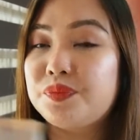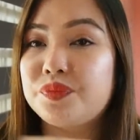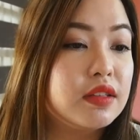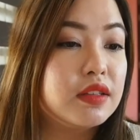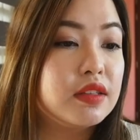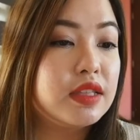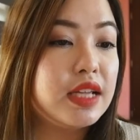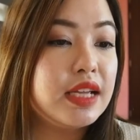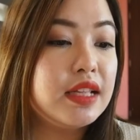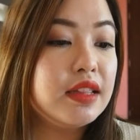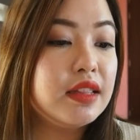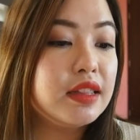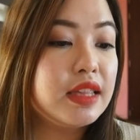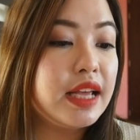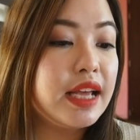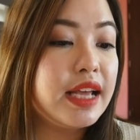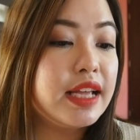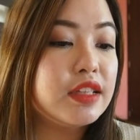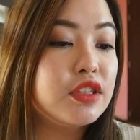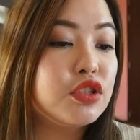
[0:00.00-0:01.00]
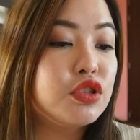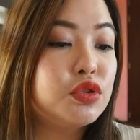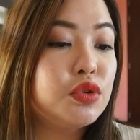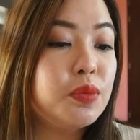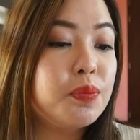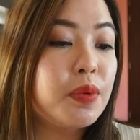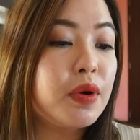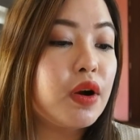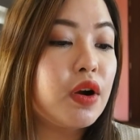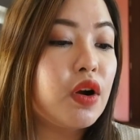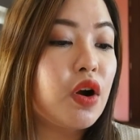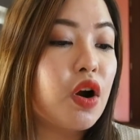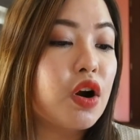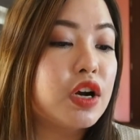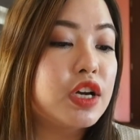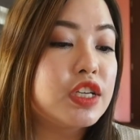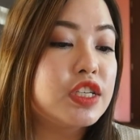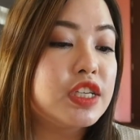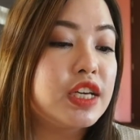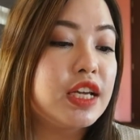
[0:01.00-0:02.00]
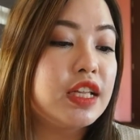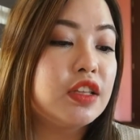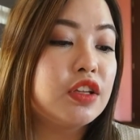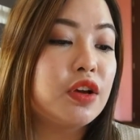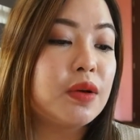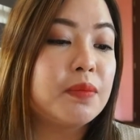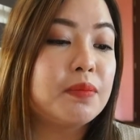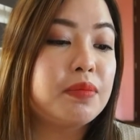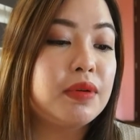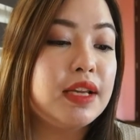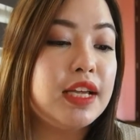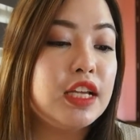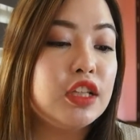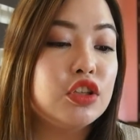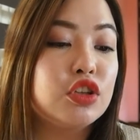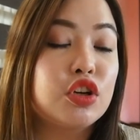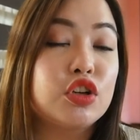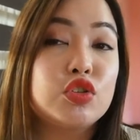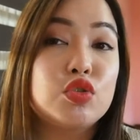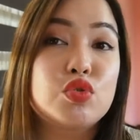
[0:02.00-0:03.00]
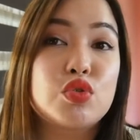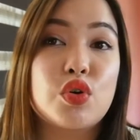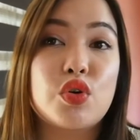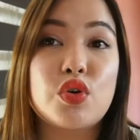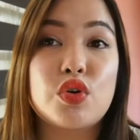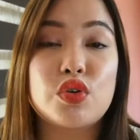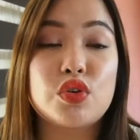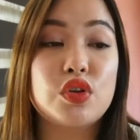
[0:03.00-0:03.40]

Tinted Super Origin Complete Control